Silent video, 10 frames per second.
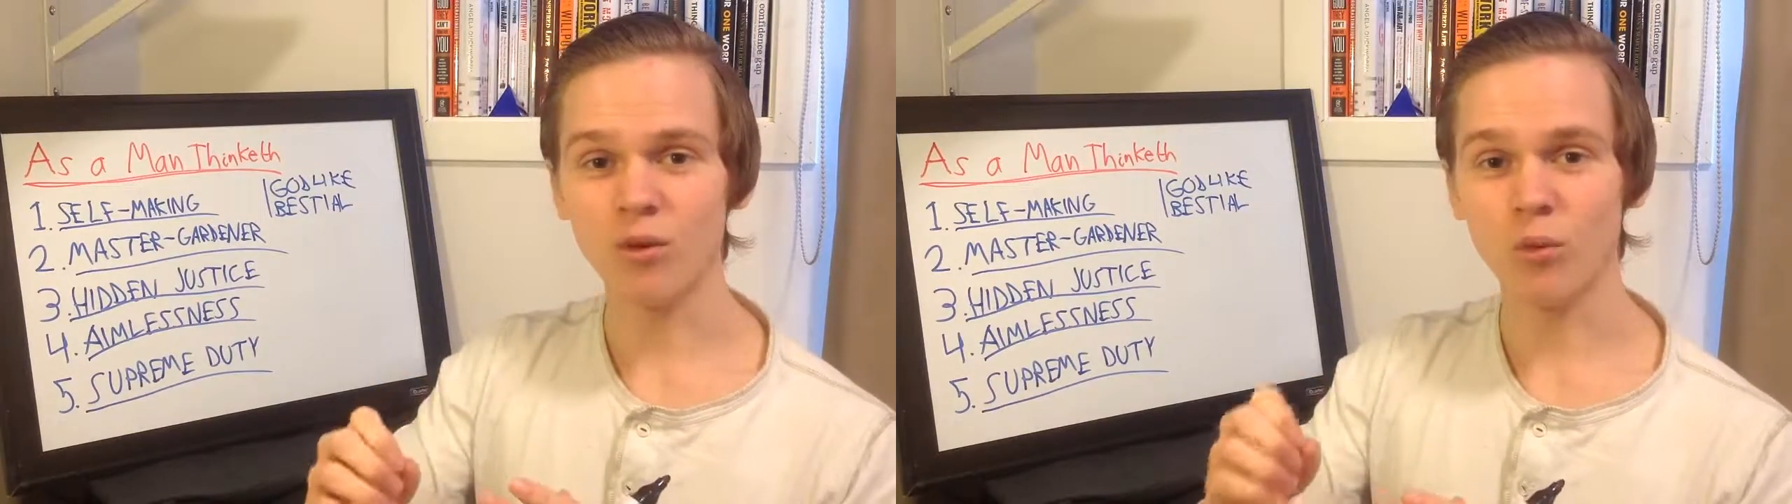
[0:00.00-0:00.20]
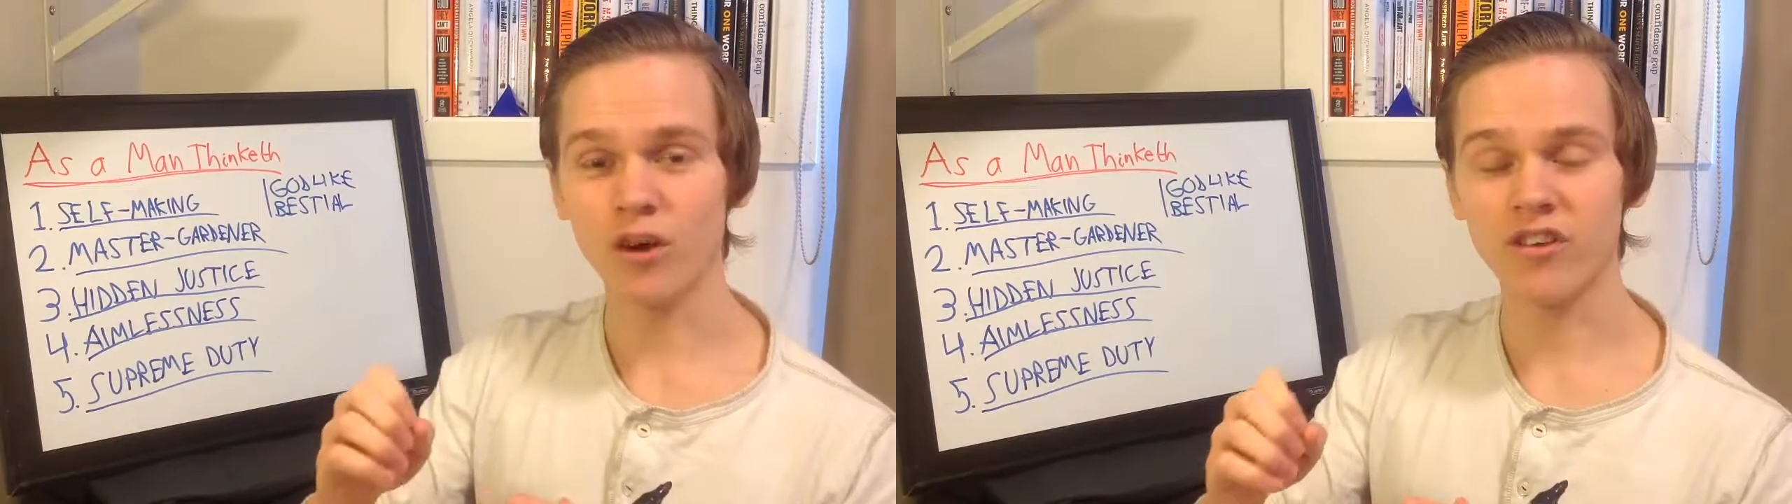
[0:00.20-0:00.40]

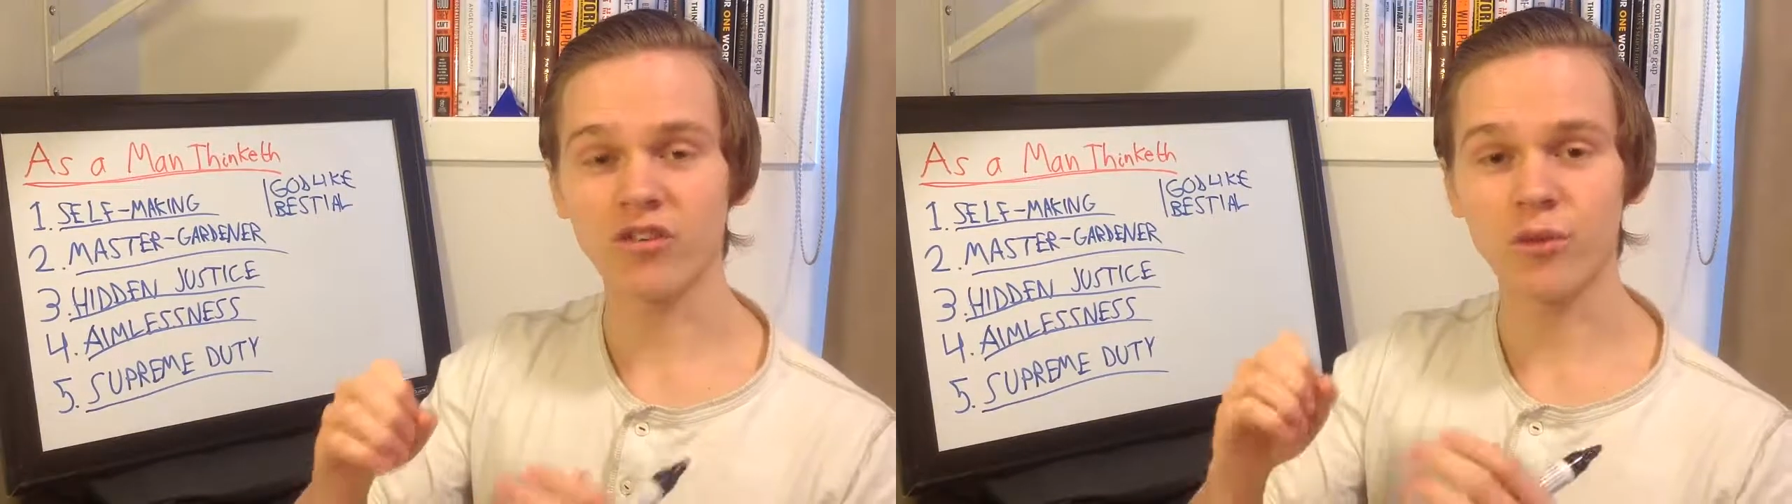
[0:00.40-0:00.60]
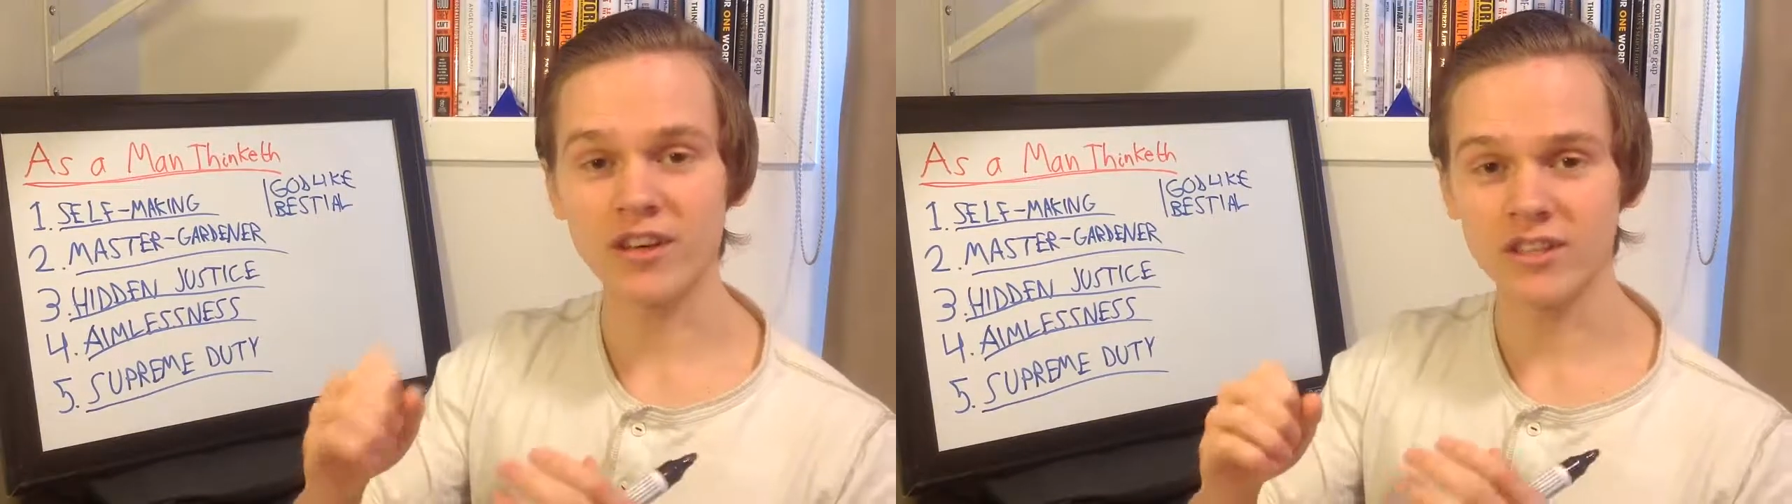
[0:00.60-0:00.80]
work
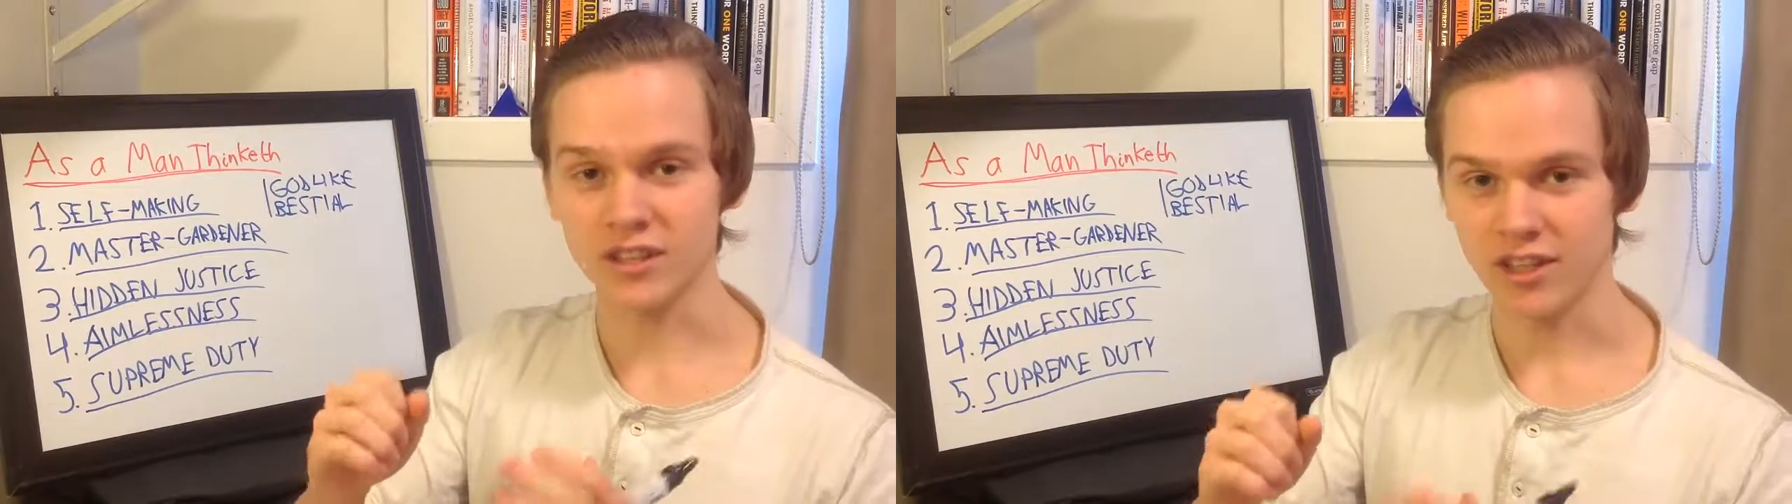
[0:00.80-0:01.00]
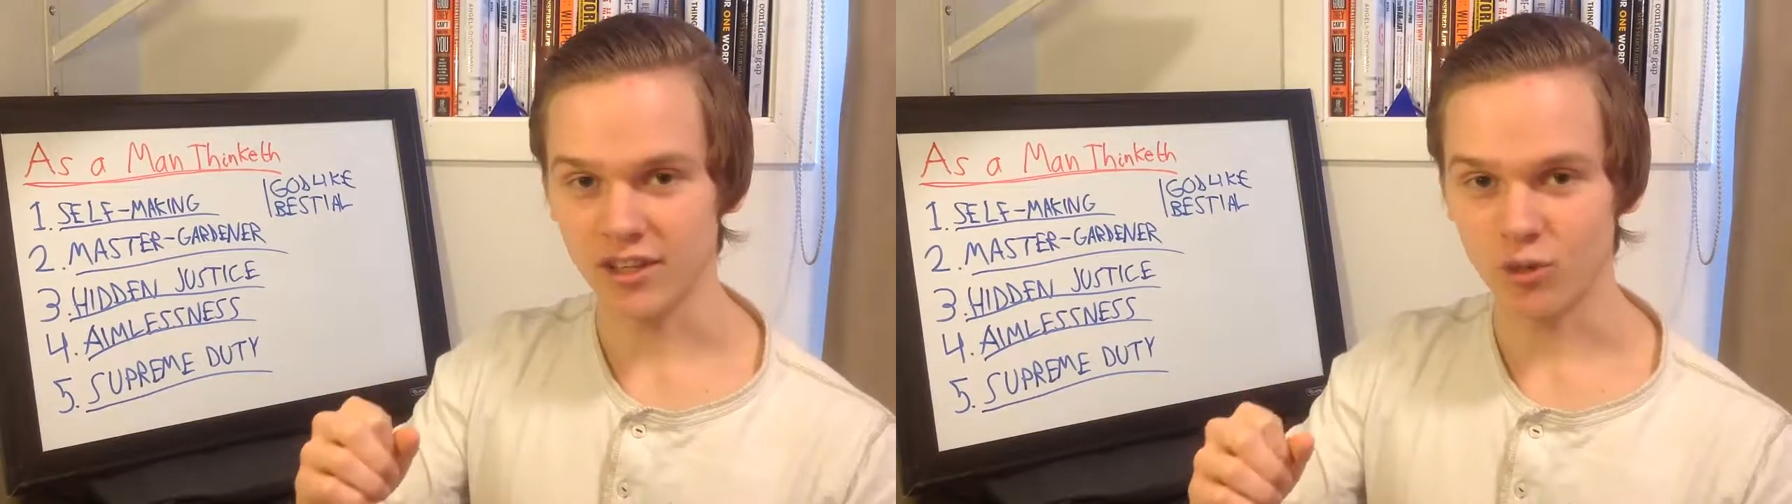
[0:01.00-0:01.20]
strenuously